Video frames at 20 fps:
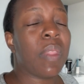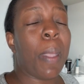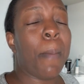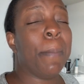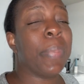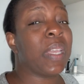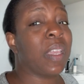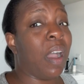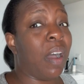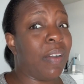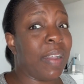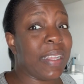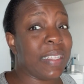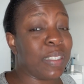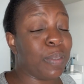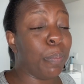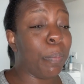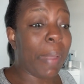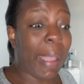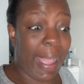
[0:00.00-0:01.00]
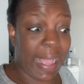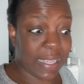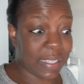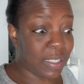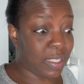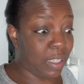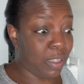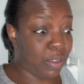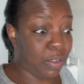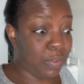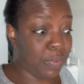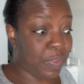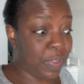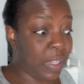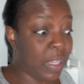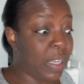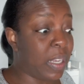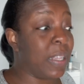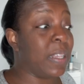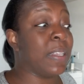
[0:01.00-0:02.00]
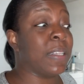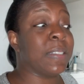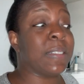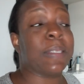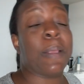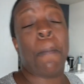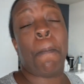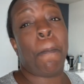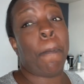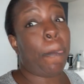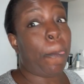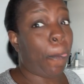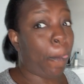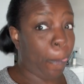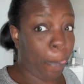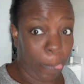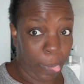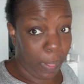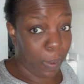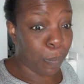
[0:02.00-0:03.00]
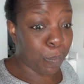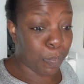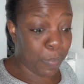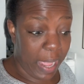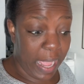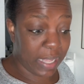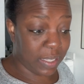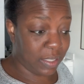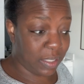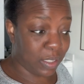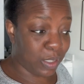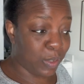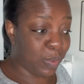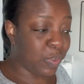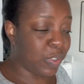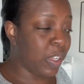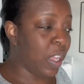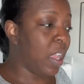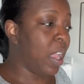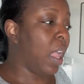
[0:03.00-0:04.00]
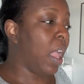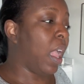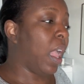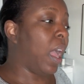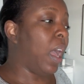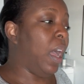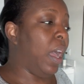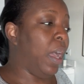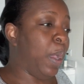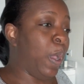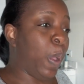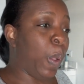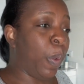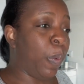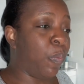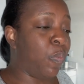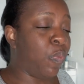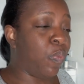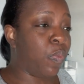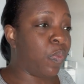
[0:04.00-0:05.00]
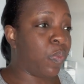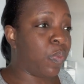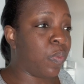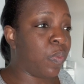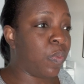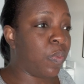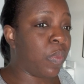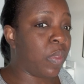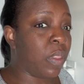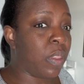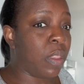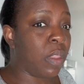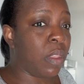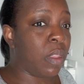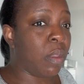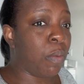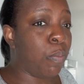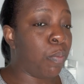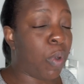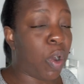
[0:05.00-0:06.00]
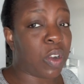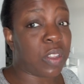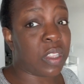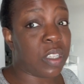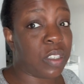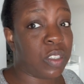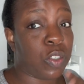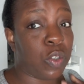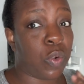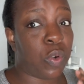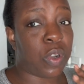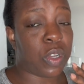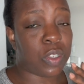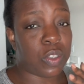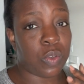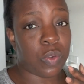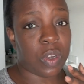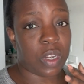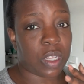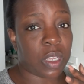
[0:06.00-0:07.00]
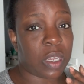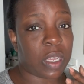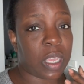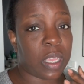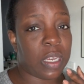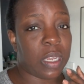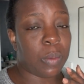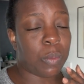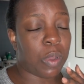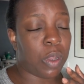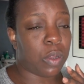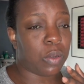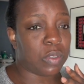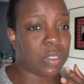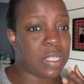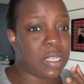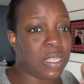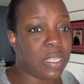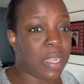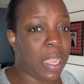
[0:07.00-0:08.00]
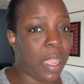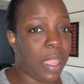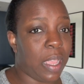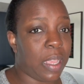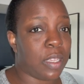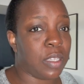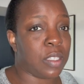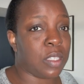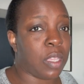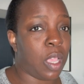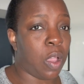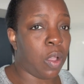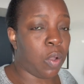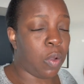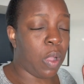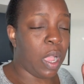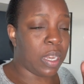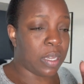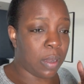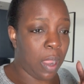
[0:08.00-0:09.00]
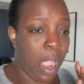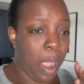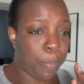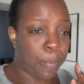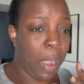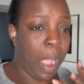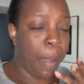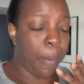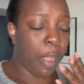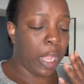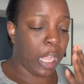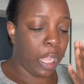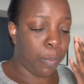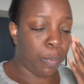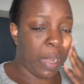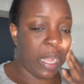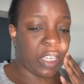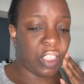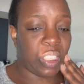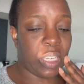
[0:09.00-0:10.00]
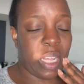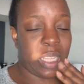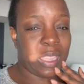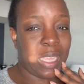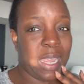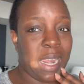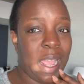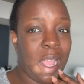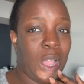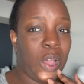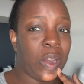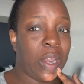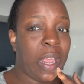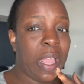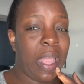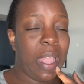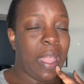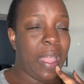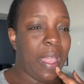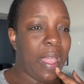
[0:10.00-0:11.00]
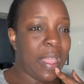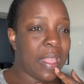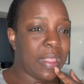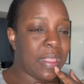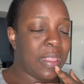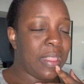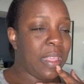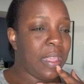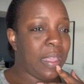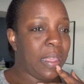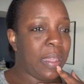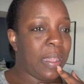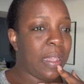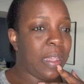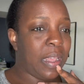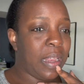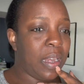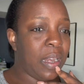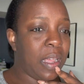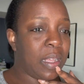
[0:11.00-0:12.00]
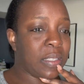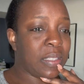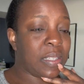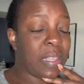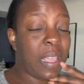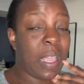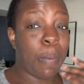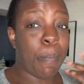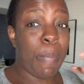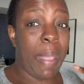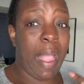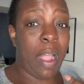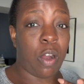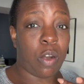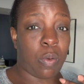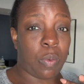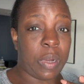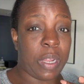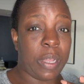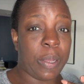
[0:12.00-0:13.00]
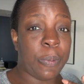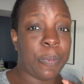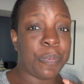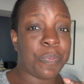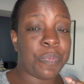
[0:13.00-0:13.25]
But y'all, it's massive. It is massive. Um, Martha Stewart is doing a cooking demo today, so I, I, I might check that out. And then Tia Mowry